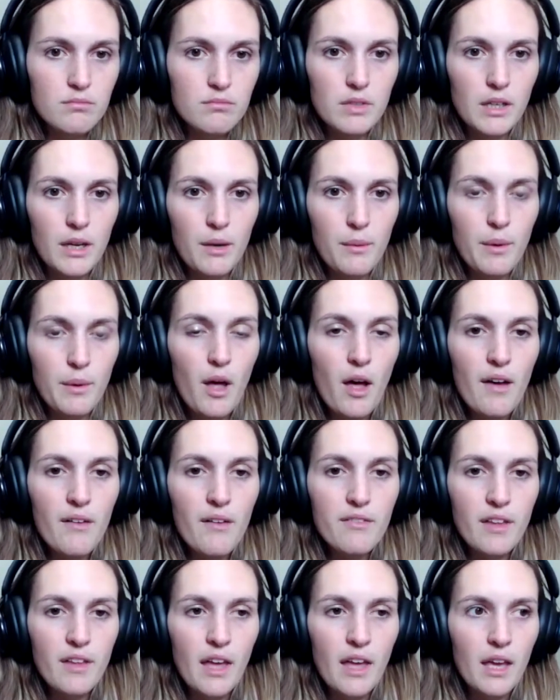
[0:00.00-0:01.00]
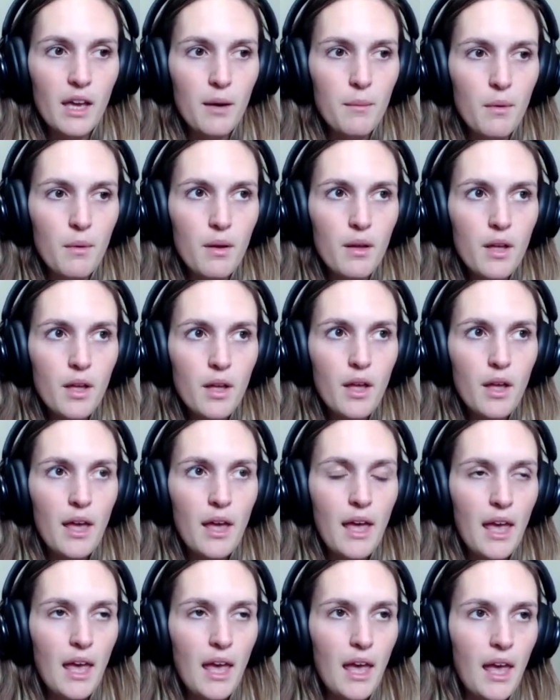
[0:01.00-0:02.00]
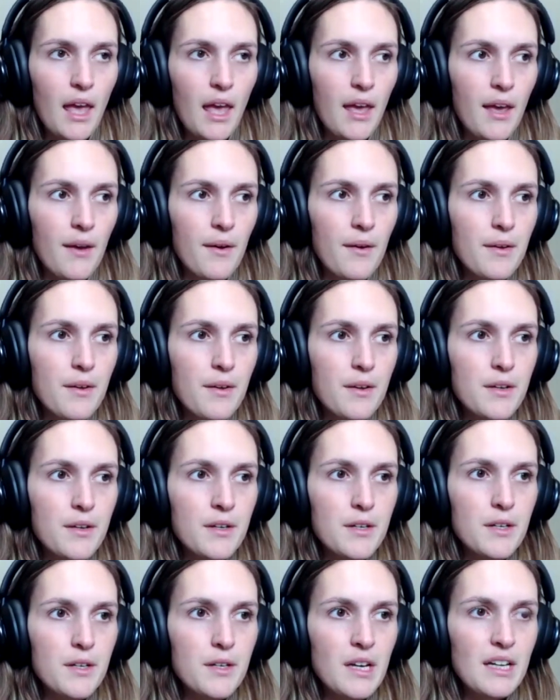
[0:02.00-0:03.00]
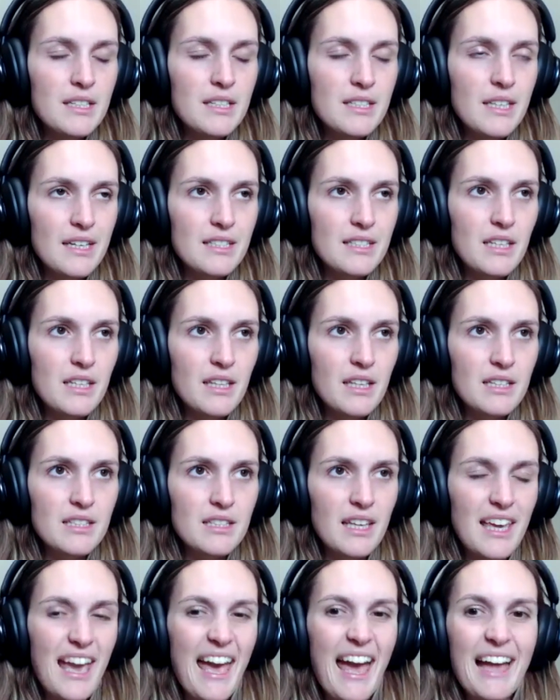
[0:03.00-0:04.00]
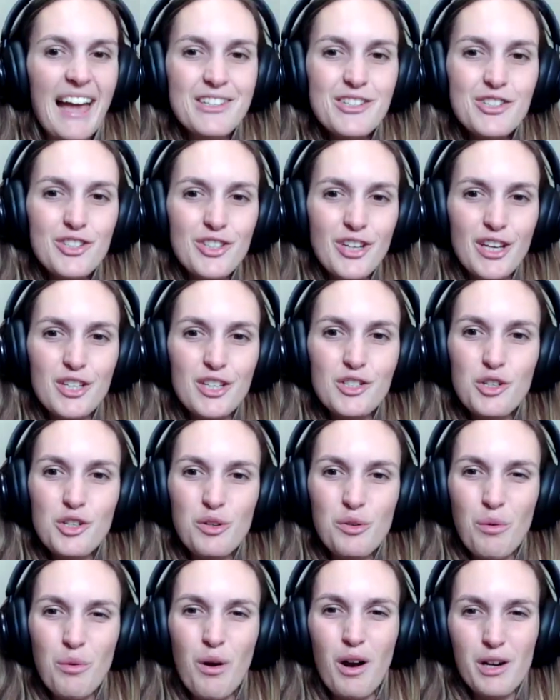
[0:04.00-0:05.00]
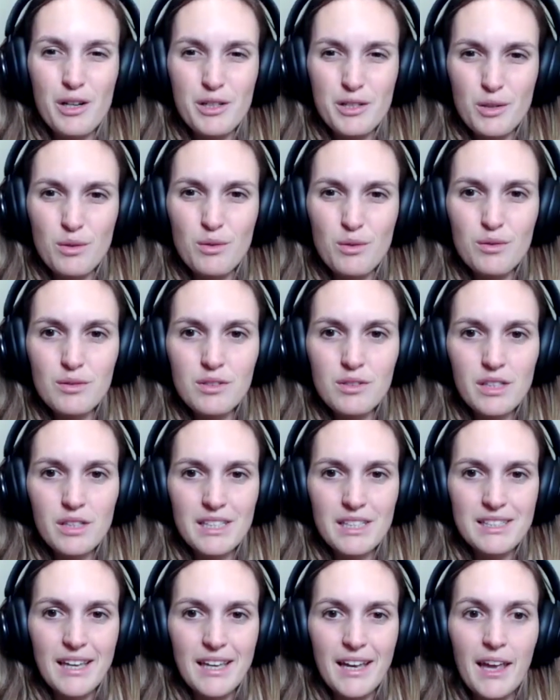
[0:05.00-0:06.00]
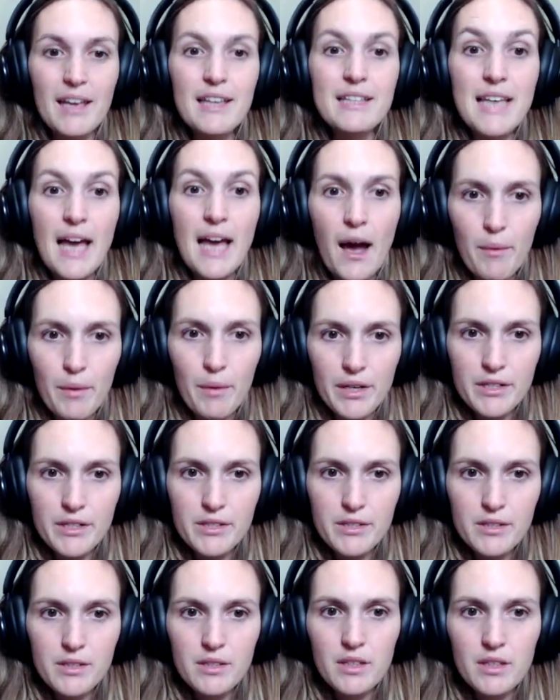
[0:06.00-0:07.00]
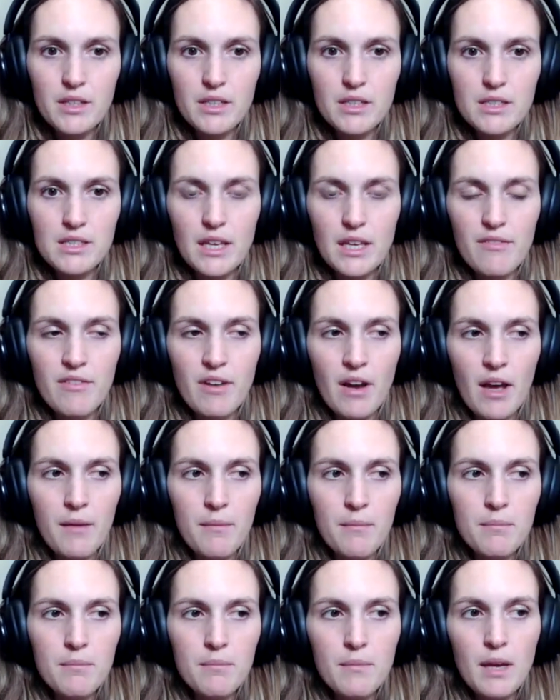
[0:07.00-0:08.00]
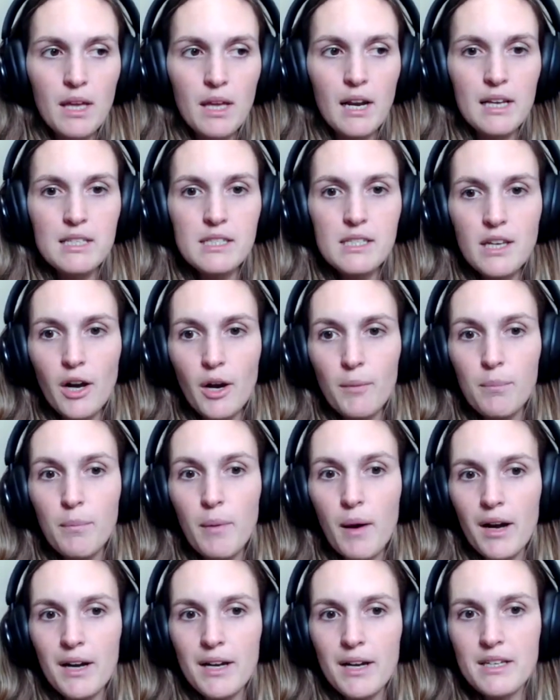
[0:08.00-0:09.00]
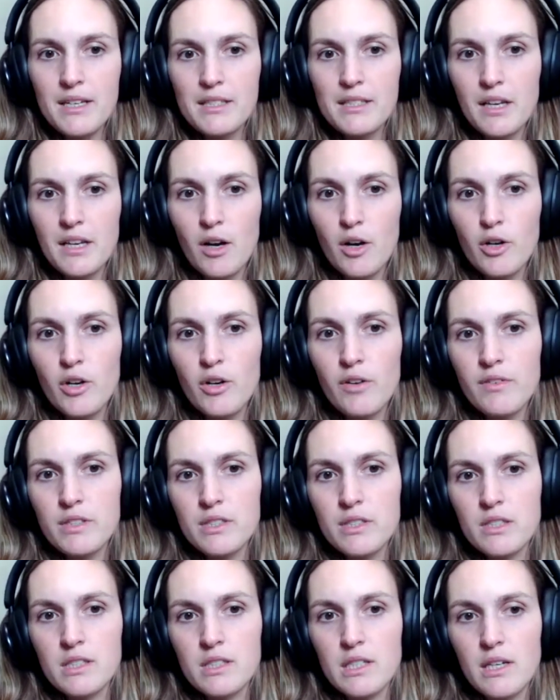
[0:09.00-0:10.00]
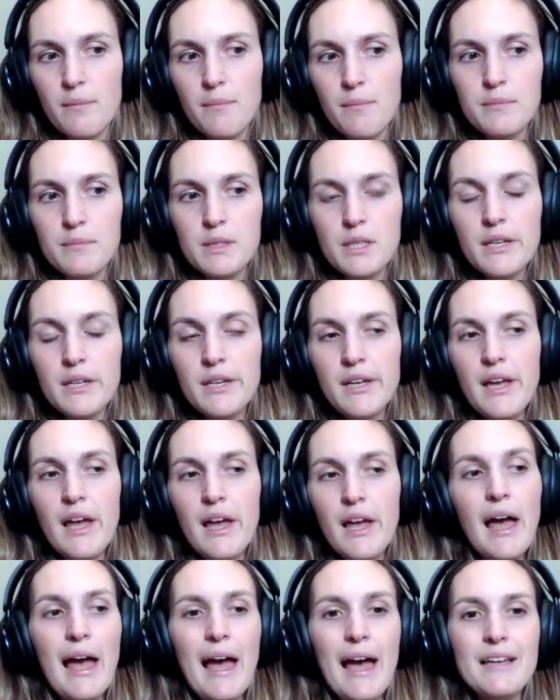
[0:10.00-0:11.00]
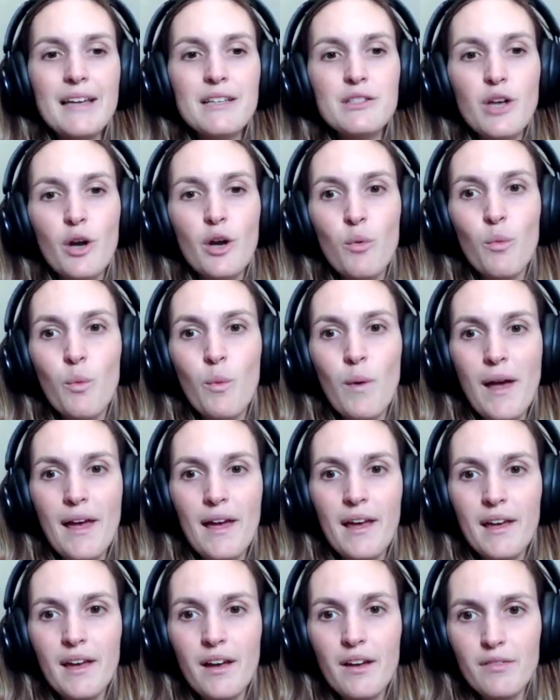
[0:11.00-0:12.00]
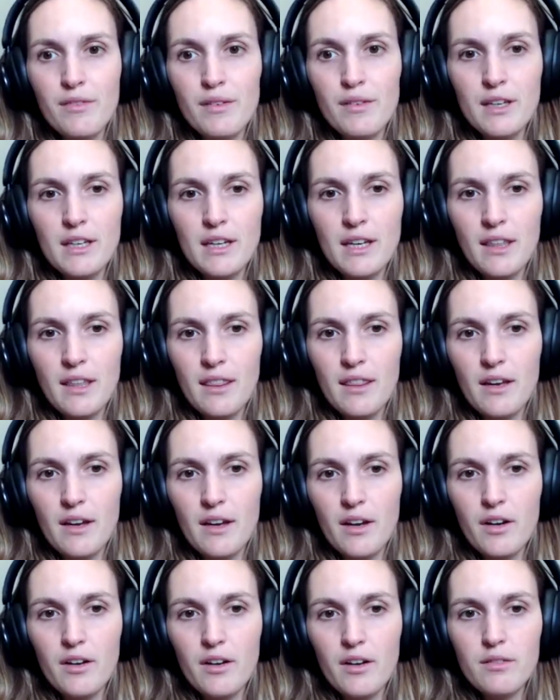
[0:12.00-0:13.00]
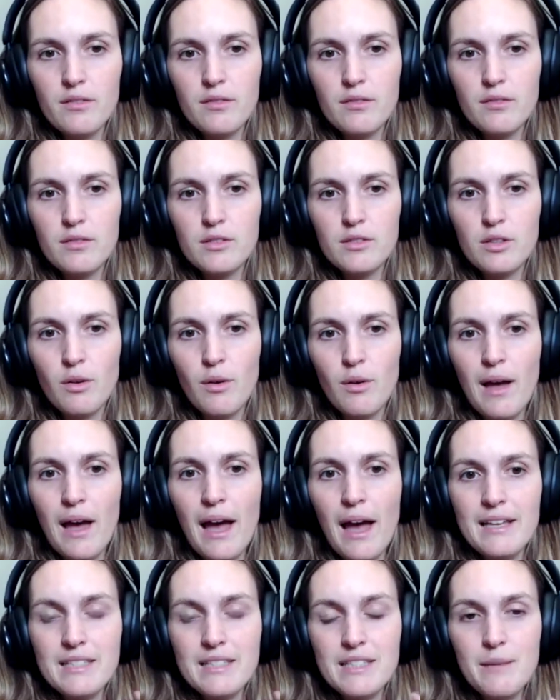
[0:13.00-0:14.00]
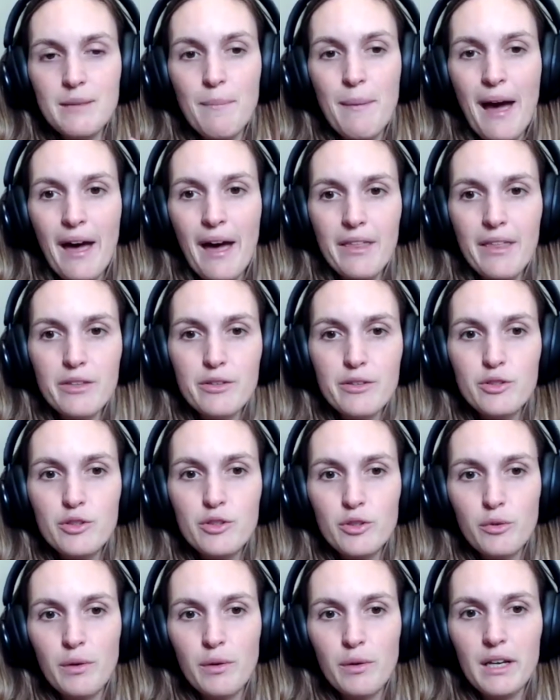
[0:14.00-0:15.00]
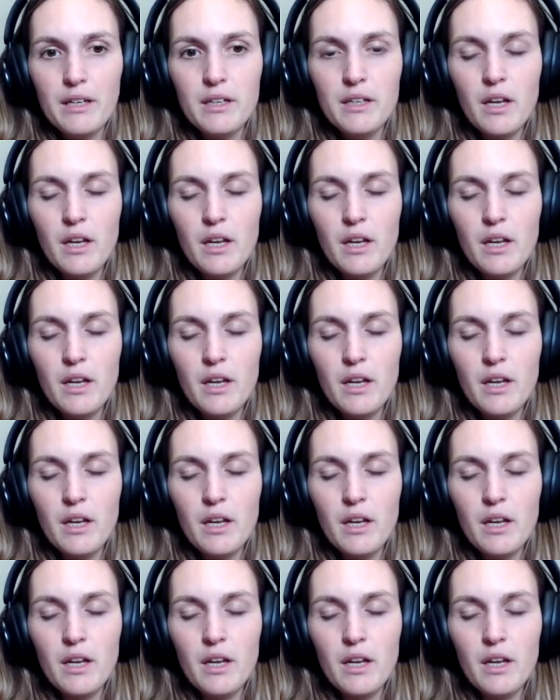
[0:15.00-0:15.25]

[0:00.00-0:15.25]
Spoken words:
right? We all have like a a destiny that's like etched into our souls. It's like it's ours in this lifetime. And I see our bodies and our nervous systems as our way of getting there. So as the path to it.